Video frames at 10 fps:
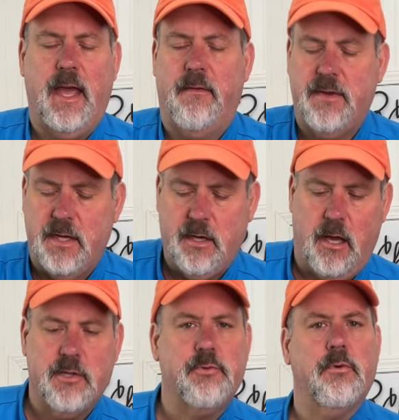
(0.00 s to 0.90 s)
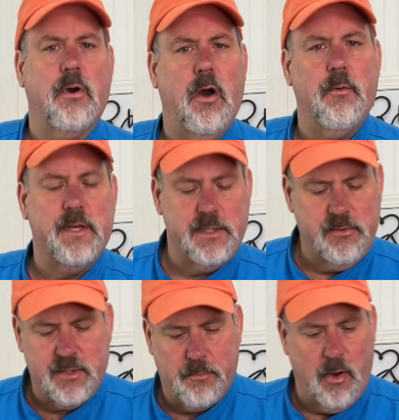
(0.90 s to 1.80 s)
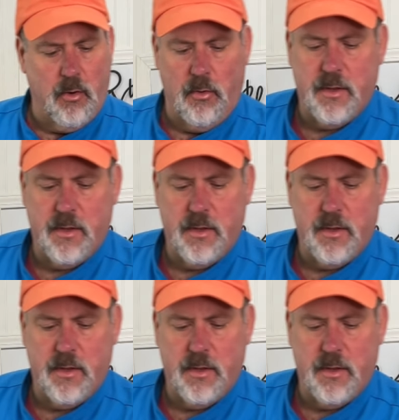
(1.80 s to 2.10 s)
have to toss through. Always use a bowl.